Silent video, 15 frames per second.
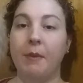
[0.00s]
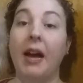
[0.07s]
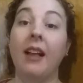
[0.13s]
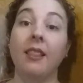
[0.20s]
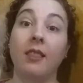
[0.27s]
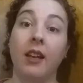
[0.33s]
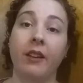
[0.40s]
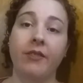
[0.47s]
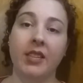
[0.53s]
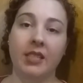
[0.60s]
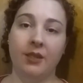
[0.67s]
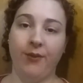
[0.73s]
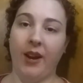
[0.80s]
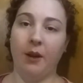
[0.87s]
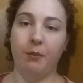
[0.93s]
I love
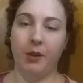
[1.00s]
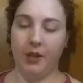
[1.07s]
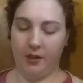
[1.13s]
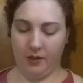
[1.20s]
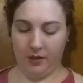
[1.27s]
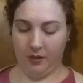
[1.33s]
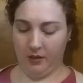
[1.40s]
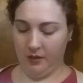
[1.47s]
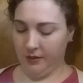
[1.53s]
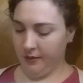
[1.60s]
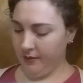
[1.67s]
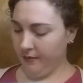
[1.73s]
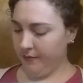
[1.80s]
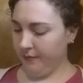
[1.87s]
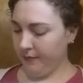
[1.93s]
this fabric,
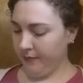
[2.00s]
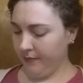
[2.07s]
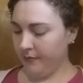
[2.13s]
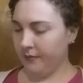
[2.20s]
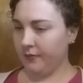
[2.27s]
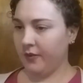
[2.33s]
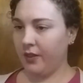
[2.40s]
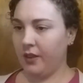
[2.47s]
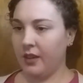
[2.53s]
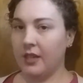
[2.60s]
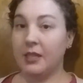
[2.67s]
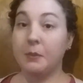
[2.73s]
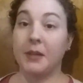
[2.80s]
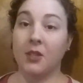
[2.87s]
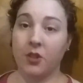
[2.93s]

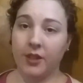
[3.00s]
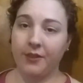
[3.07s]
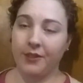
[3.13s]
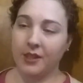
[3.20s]
especially